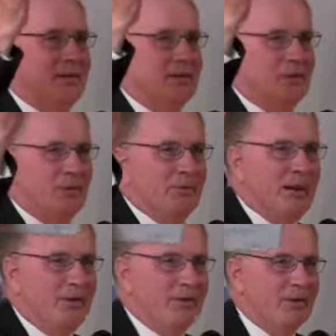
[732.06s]
to give me
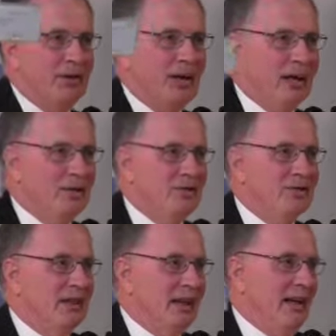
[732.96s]
$500?
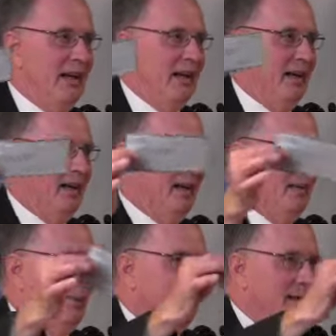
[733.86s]
Is
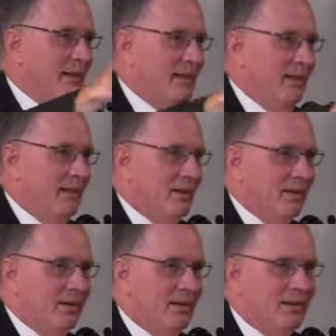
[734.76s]
anybody out
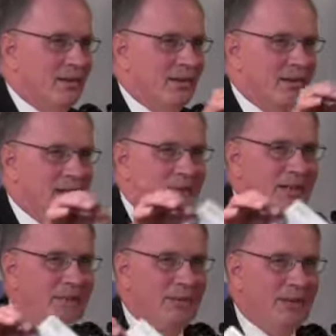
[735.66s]
there going to
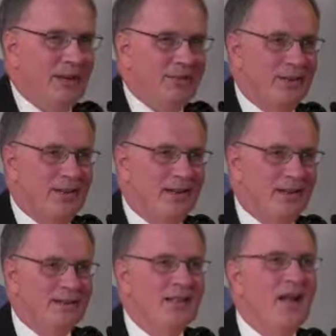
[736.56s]
give me
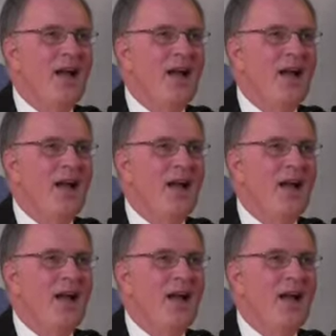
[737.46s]
$500?